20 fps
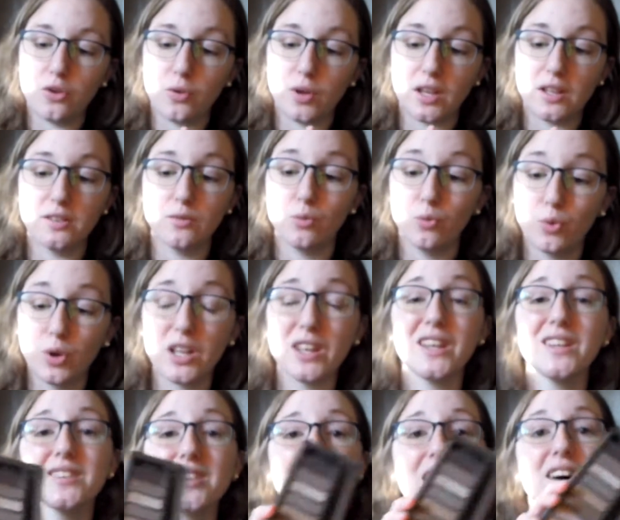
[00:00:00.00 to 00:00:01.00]
you can
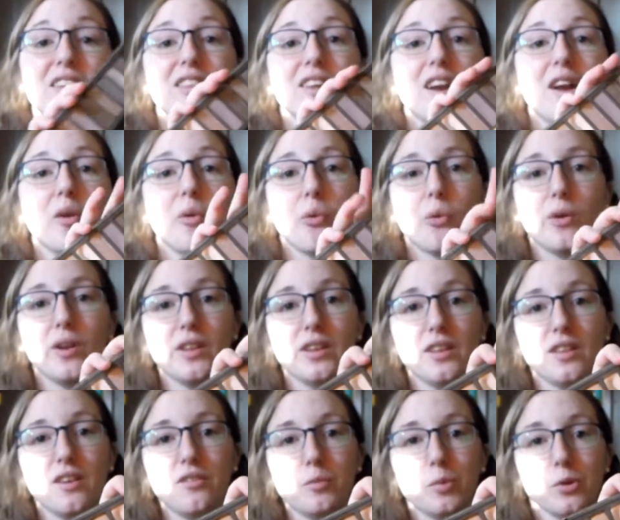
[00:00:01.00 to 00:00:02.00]
really tell that I
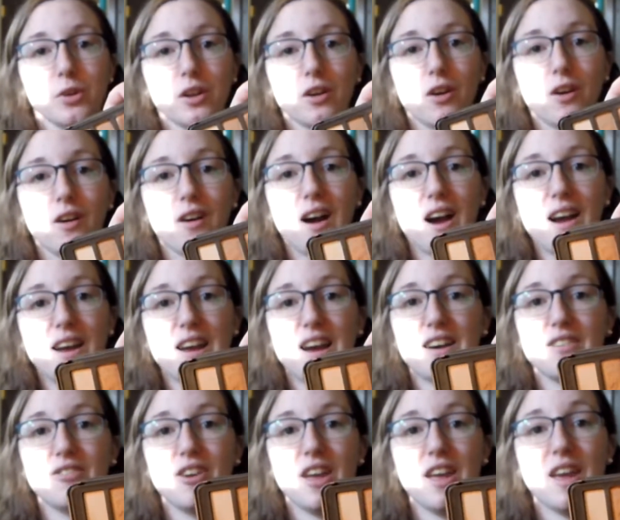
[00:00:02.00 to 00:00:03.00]
really love Booty Call. I
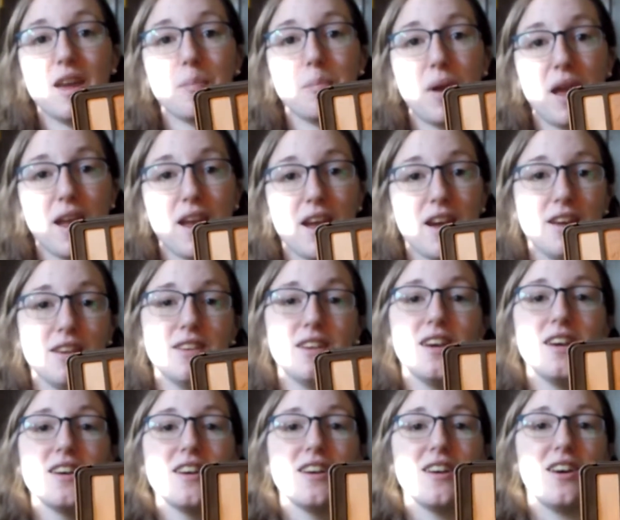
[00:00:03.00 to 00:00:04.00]
have hit pan
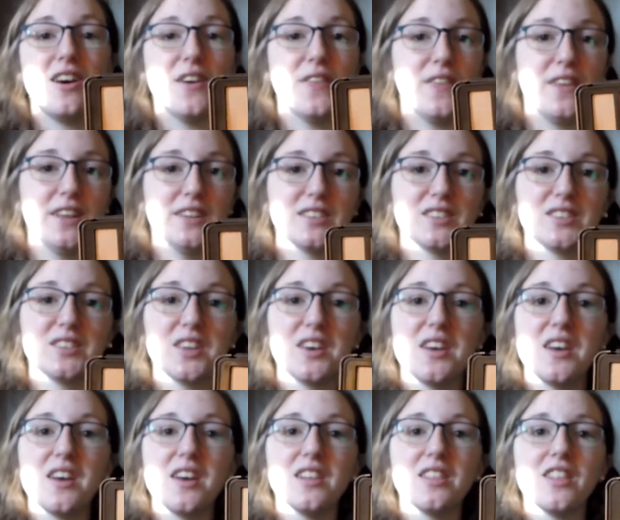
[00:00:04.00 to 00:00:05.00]
on this
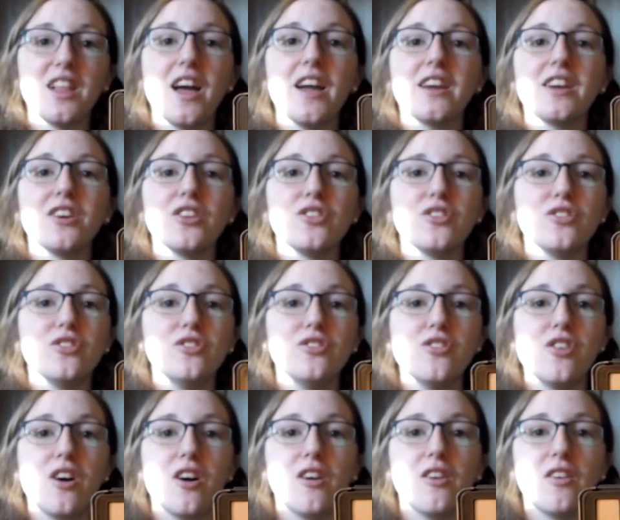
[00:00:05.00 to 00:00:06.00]
like
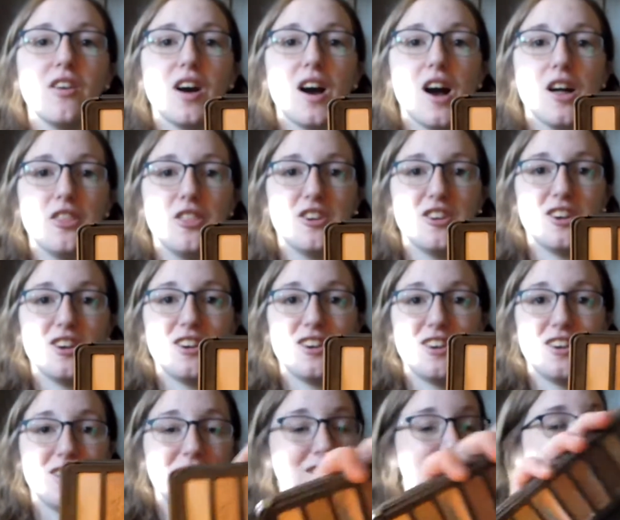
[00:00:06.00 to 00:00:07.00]
no other.
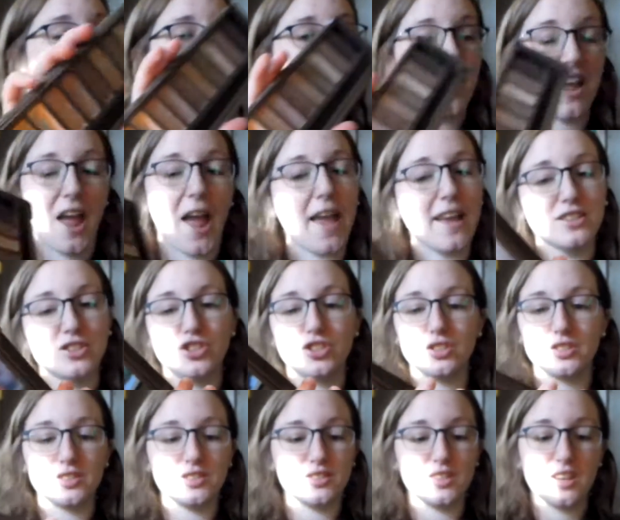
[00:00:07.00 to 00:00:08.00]
It's
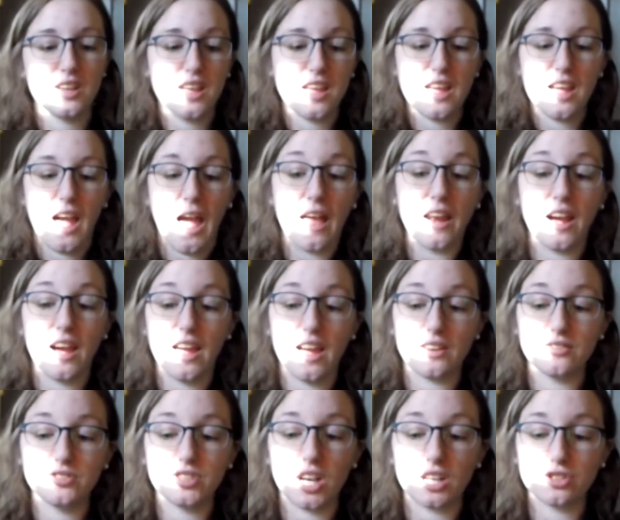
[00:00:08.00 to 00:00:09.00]
just, and I
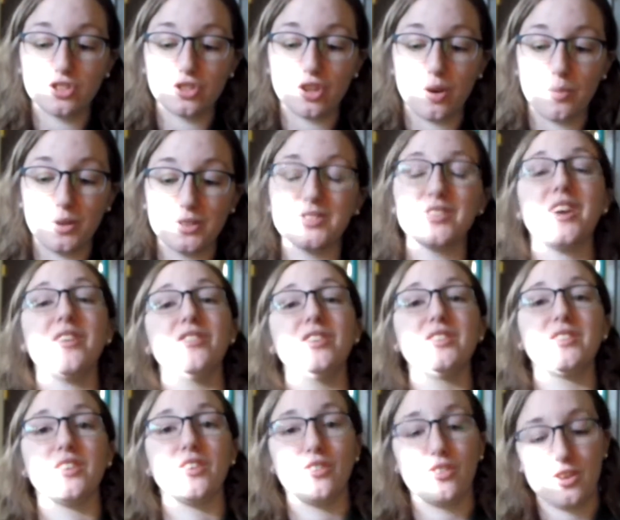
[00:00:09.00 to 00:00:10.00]
have touched almost
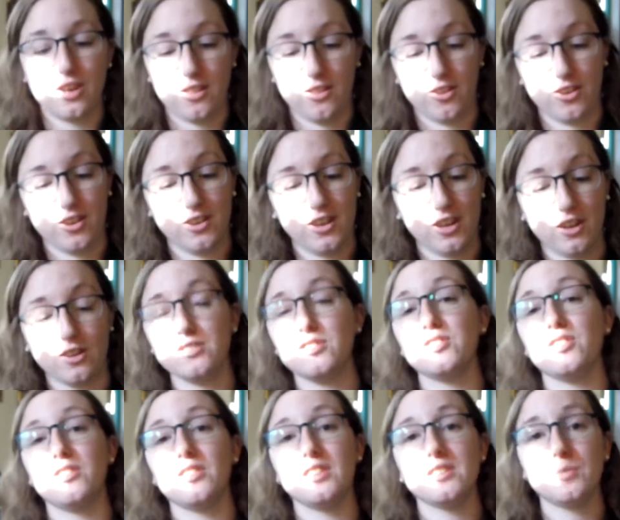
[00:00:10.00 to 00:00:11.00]
every single color in here,
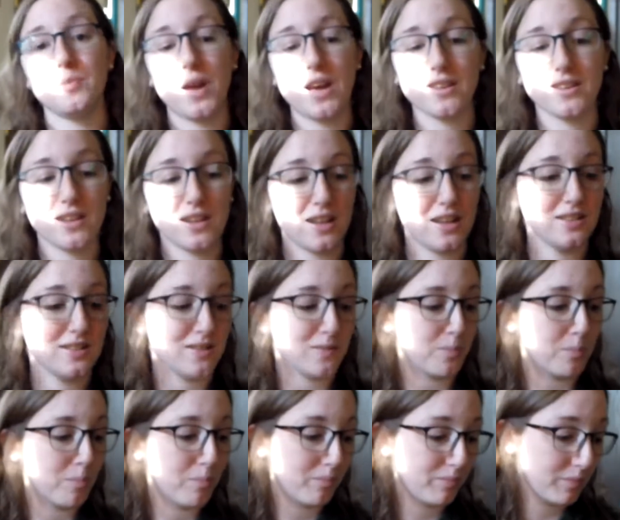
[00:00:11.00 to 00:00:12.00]
so this palette
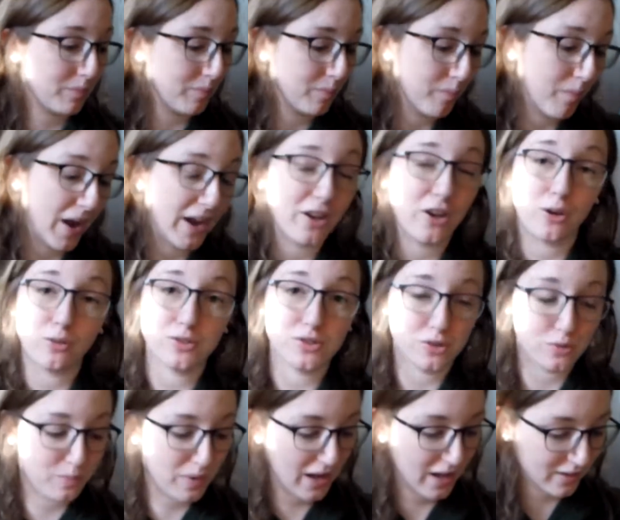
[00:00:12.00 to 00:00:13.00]
is my
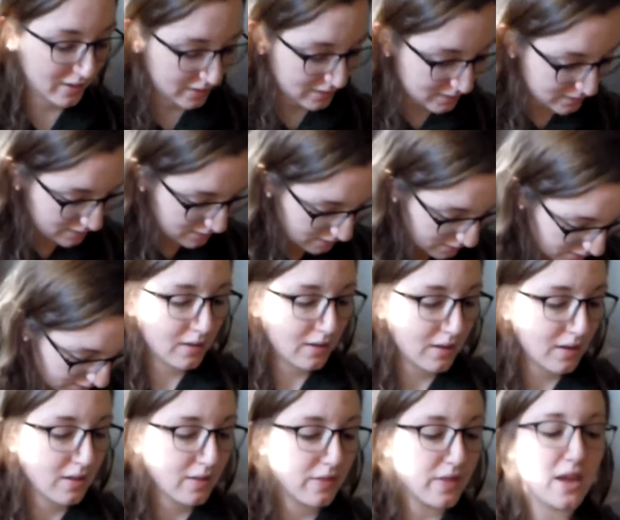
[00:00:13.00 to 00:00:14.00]
go-to palette.
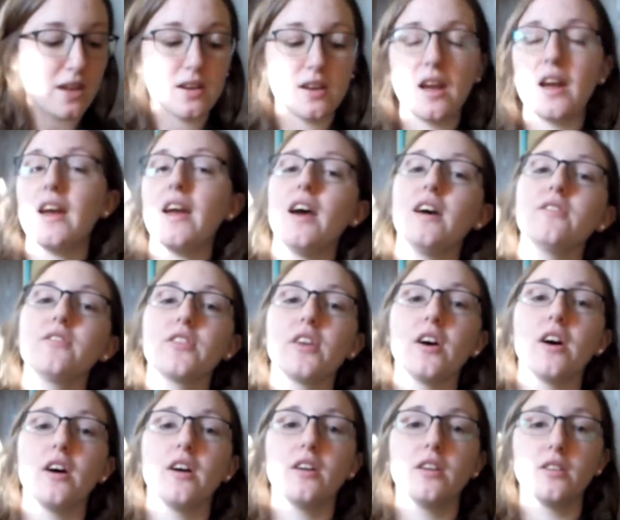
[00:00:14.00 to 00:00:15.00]
Then I have
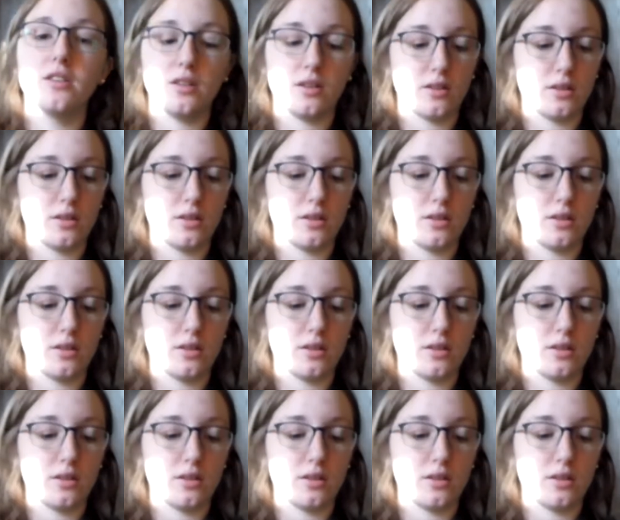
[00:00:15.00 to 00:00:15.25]
the